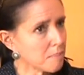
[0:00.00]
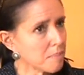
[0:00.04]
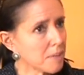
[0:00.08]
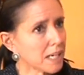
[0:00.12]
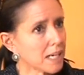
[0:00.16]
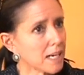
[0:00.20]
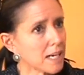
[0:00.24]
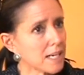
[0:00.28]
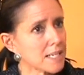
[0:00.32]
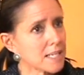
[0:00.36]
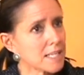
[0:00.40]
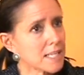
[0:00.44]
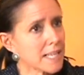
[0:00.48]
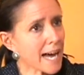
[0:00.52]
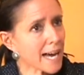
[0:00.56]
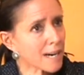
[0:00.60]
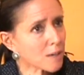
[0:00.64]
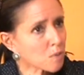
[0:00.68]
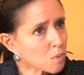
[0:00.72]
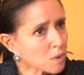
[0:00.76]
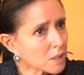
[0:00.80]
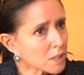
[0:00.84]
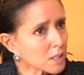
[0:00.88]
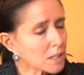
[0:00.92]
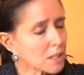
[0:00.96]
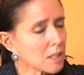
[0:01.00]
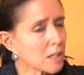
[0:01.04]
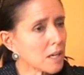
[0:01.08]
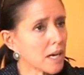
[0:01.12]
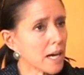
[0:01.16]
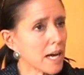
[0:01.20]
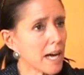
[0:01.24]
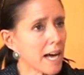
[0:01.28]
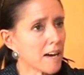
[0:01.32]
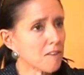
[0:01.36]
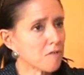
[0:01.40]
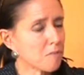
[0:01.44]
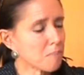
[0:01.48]
because that will
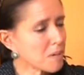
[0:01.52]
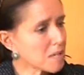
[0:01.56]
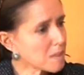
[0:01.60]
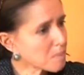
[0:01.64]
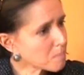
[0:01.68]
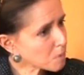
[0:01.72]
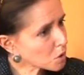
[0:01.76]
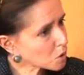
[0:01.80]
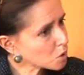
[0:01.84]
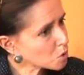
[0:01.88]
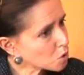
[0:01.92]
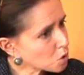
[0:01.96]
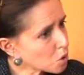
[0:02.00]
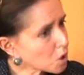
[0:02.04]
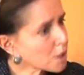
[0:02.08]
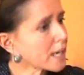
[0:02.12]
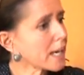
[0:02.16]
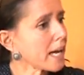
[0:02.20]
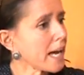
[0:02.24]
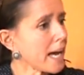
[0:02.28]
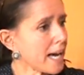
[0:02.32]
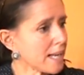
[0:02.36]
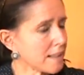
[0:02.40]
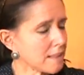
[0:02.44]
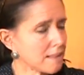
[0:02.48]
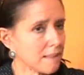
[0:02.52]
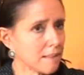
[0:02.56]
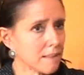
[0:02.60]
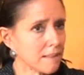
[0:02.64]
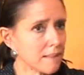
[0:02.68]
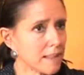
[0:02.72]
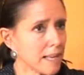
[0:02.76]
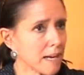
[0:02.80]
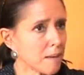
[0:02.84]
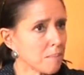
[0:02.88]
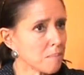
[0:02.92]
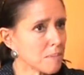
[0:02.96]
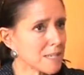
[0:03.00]
have people look at
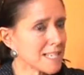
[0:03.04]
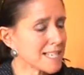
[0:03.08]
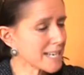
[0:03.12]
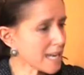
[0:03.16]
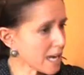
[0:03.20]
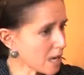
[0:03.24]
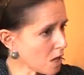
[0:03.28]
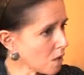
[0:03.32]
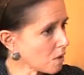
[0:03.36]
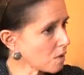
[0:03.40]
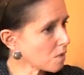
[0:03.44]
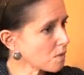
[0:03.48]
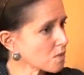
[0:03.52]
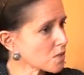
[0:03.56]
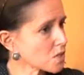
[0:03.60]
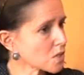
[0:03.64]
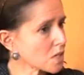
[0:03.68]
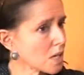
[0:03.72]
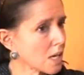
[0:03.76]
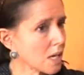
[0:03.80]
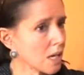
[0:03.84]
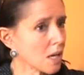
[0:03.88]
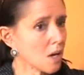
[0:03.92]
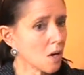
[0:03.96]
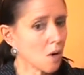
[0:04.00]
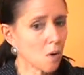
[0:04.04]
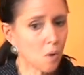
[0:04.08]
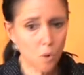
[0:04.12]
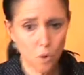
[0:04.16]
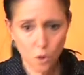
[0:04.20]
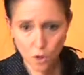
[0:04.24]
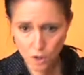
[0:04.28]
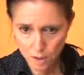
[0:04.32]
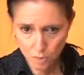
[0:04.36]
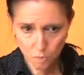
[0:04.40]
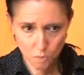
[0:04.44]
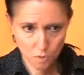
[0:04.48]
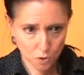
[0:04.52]
themselves
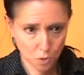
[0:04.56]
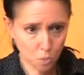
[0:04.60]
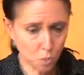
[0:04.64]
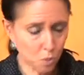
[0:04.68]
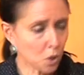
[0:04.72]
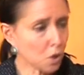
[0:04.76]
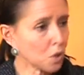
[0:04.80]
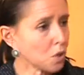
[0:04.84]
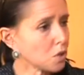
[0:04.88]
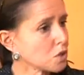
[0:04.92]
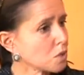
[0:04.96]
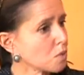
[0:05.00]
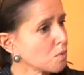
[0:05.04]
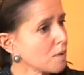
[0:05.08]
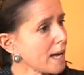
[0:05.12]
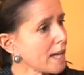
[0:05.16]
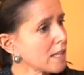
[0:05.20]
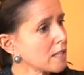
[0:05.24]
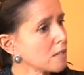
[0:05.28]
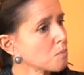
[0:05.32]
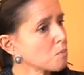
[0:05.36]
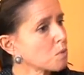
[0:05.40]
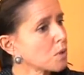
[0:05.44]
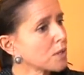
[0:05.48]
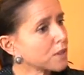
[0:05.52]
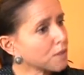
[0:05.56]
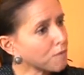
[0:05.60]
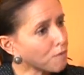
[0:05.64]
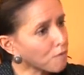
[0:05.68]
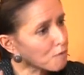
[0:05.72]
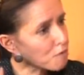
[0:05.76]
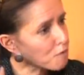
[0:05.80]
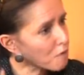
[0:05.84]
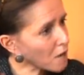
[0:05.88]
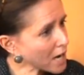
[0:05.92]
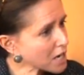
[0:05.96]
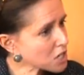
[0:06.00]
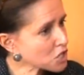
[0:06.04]
or the world around them with
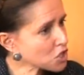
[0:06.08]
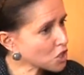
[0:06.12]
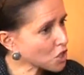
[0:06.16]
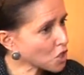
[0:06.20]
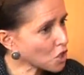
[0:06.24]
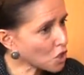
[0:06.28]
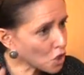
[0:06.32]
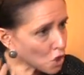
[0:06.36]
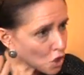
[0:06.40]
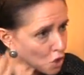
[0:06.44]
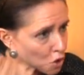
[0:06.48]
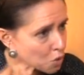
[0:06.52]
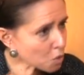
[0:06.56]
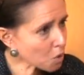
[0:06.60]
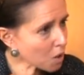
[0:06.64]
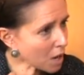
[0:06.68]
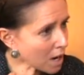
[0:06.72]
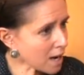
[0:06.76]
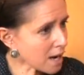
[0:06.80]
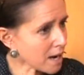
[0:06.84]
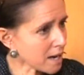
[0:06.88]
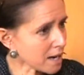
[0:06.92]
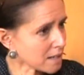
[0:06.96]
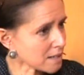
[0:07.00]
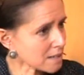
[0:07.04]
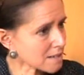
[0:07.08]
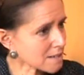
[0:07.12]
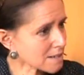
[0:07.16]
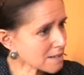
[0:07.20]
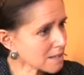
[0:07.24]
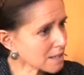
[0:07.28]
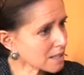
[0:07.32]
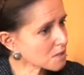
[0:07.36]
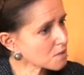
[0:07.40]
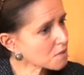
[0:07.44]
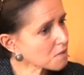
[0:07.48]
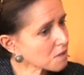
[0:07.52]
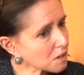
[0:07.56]
fresh, new eyes.
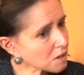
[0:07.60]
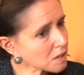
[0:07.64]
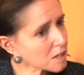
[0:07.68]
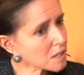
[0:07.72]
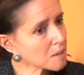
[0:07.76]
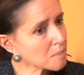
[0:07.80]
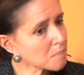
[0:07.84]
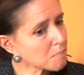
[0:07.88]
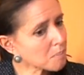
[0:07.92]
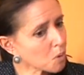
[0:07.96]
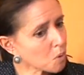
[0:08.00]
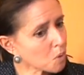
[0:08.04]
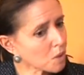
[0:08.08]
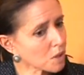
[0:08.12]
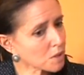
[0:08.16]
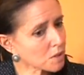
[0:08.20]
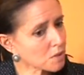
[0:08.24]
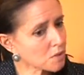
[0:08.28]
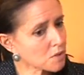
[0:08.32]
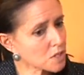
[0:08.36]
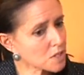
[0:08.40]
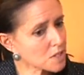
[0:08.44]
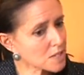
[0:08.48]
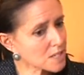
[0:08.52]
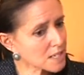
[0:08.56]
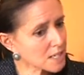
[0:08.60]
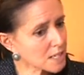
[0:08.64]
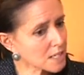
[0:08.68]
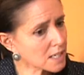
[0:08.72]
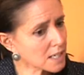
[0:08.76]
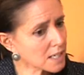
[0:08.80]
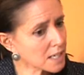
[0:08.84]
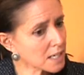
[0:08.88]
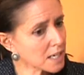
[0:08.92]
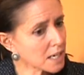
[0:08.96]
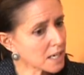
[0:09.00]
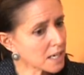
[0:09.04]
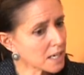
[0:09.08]
It's very important to see,
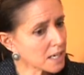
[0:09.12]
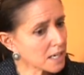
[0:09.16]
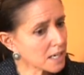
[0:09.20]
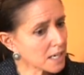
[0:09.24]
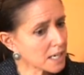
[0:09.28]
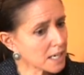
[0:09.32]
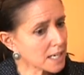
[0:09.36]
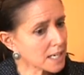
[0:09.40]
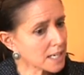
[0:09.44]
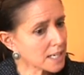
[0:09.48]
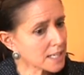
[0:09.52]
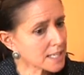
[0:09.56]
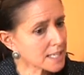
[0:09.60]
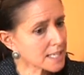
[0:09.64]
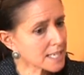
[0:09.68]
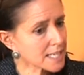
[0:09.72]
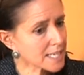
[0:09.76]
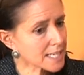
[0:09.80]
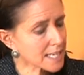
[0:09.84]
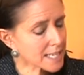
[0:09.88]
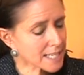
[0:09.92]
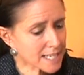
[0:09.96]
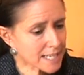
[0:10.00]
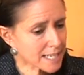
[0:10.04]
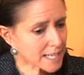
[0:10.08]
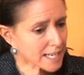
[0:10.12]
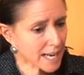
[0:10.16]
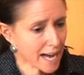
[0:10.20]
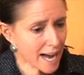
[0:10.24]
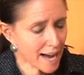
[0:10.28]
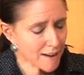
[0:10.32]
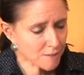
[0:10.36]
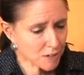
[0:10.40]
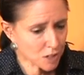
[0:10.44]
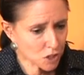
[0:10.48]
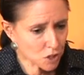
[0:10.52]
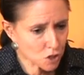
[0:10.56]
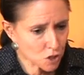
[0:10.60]
to
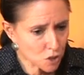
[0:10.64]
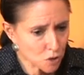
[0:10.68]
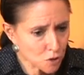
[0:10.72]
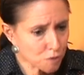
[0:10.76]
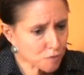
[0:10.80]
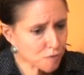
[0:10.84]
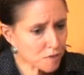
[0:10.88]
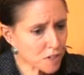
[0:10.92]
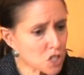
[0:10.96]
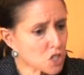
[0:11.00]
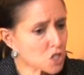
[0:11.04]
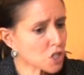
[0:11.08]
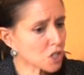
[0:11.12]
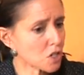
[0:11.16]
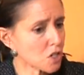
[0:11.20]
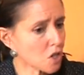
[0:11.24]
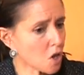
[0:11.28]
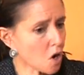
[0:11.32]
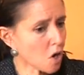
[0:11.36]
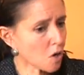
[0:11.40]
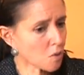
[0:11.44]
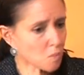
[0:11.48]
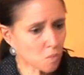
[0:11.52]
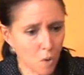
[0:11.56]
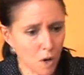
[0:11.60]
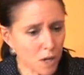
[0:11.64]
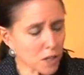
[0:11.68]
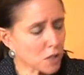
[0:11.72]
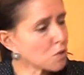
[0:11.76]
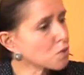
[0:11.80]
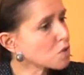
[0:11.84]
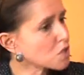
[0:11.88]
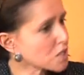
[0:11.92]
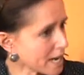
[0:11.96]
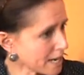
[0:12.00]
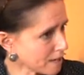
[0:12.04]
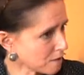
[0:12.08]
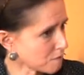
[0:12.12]
have a new vision on what
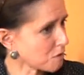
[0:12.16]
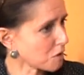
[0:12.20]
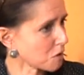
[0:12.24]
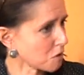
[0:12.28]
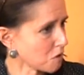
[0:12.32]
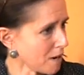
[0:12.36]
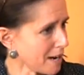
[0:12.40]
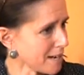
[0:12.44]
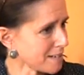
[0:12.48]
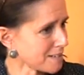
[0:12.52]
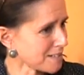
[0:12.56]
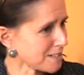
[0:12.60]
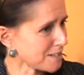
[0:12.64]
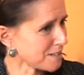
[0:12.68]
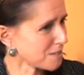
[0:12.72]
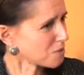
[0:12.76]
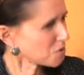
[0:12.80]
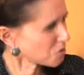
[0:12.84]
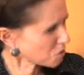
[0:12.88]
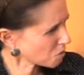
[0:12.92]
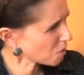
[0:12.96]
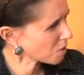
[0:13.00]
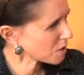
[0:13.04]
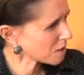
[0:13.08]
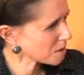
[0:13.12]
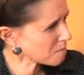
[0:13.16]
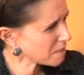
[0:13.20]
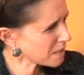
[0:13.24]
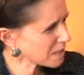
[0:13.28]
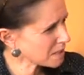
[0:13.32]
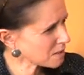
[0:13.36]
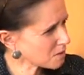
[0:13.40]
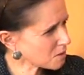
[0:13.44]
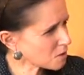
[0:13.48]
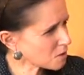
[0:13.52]
you take for granted. Do you know what I mean?